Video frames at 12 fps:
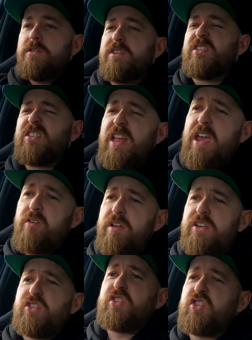The steering
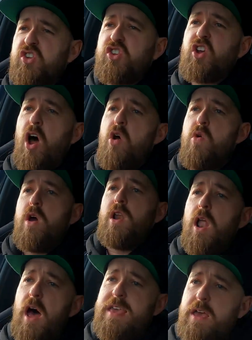is just so
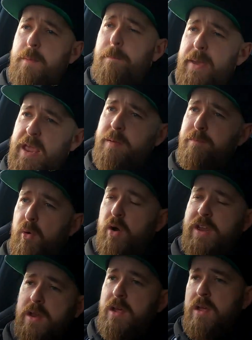light and
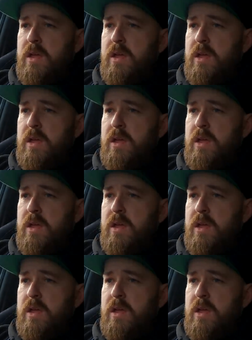pinpoint.